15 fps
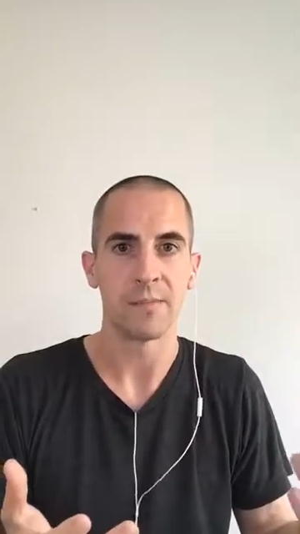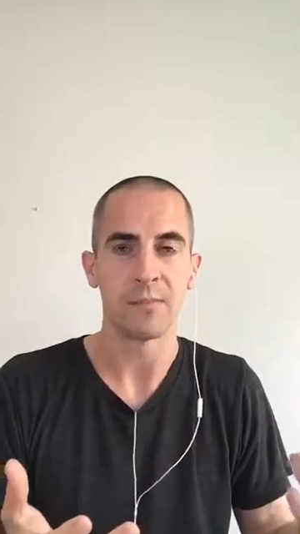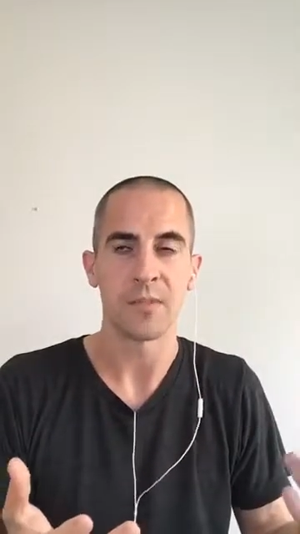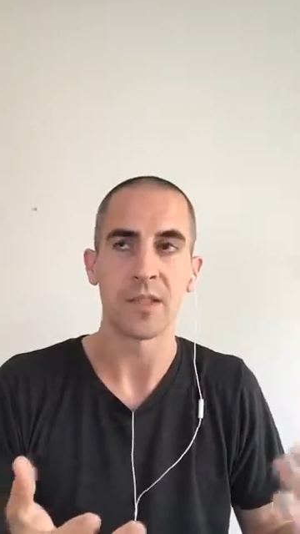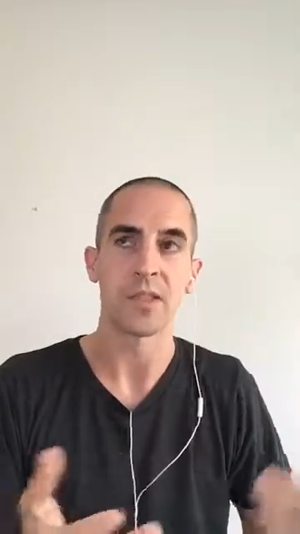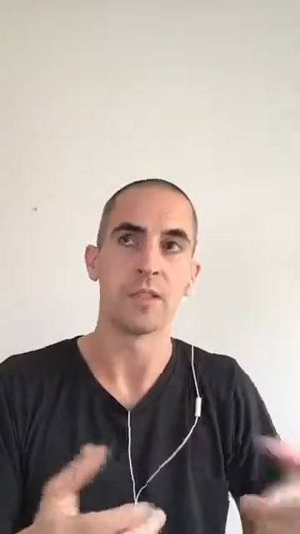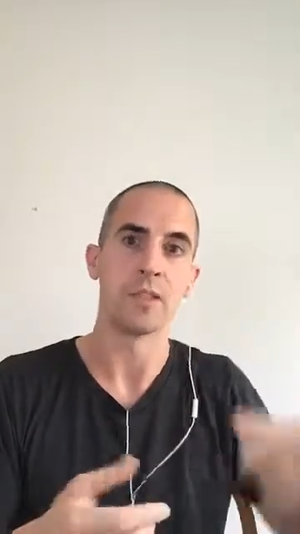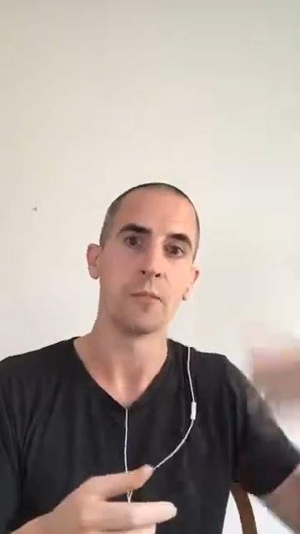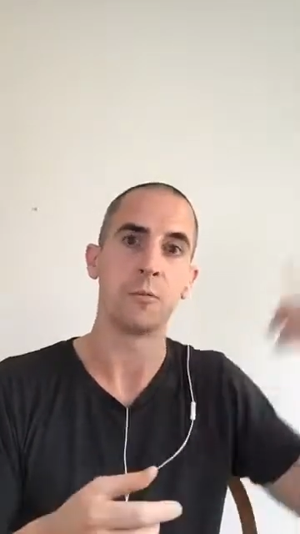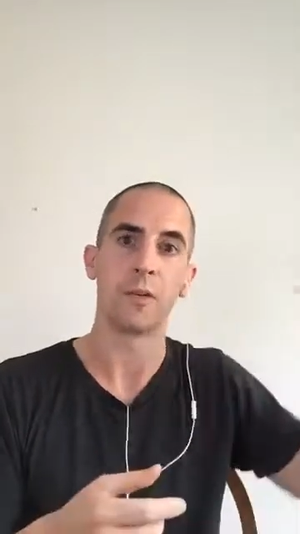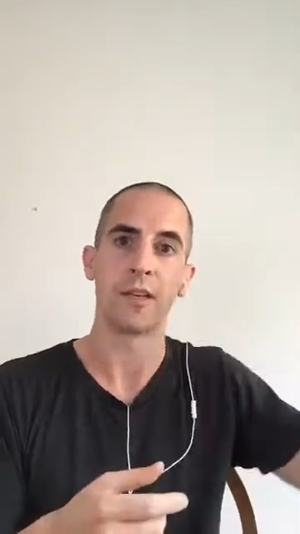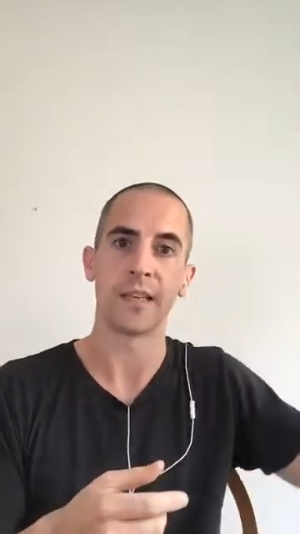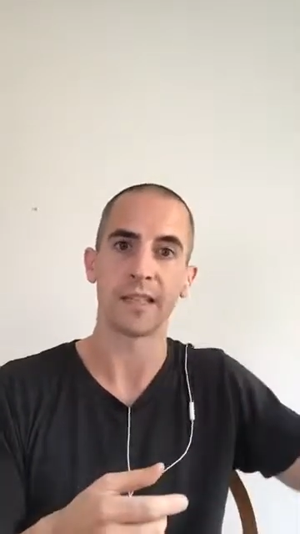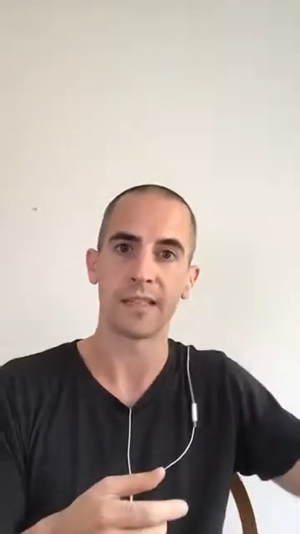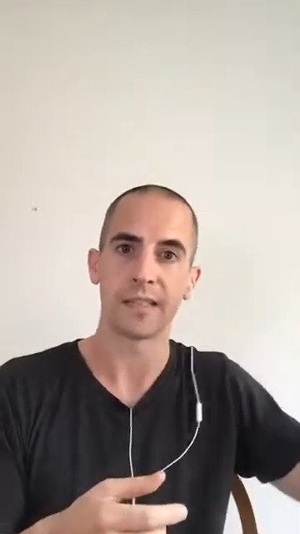You could do
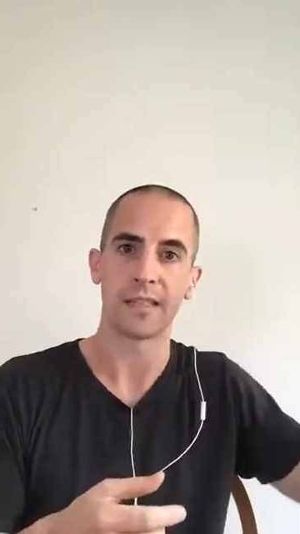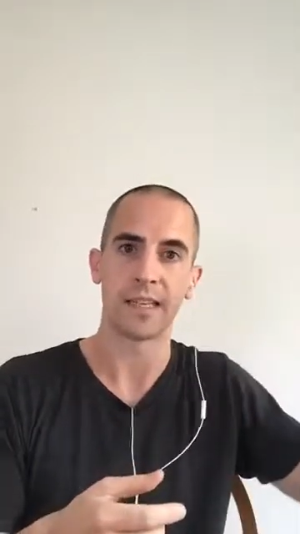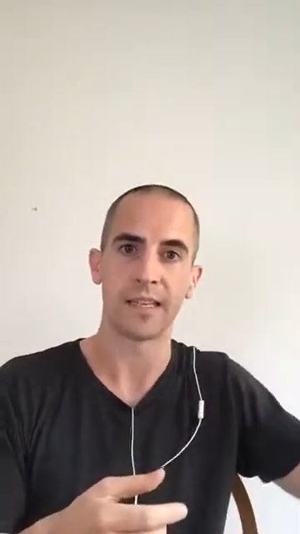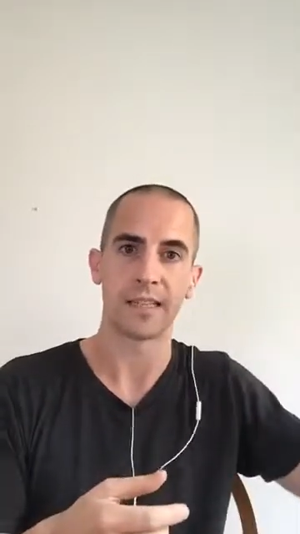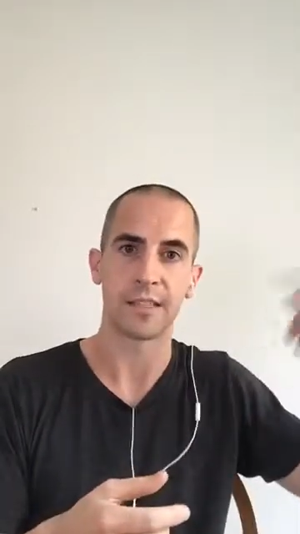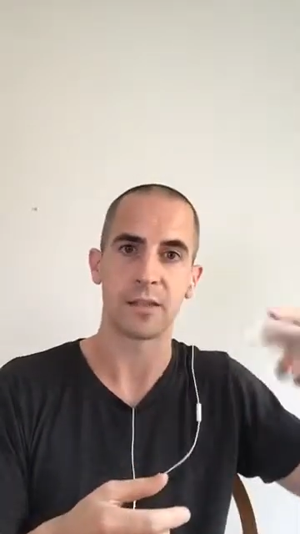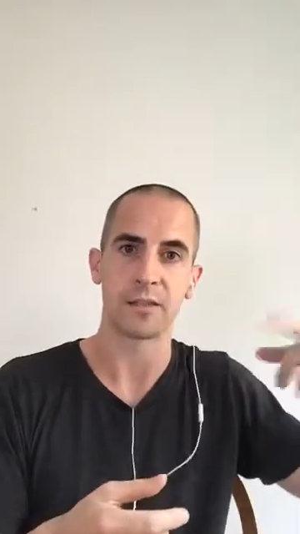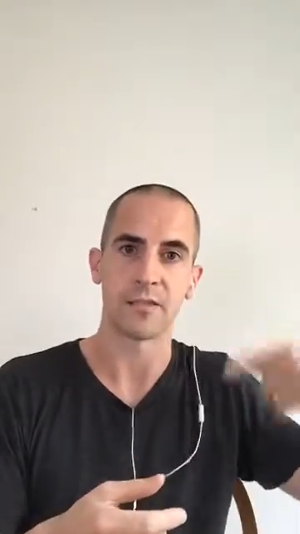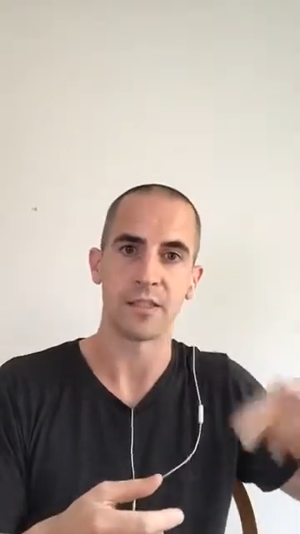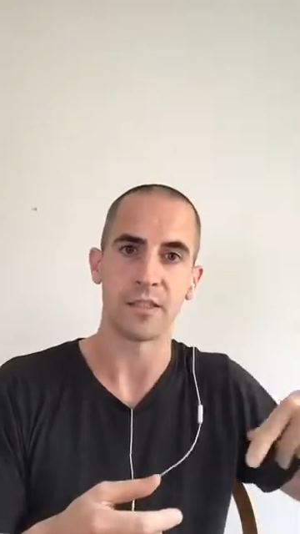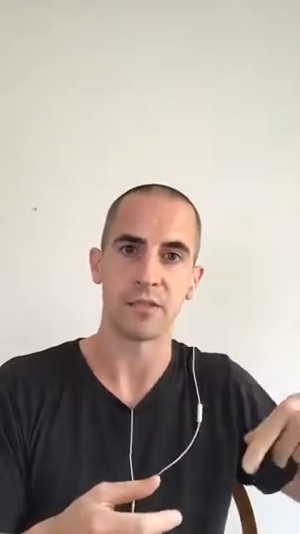one exercise out of each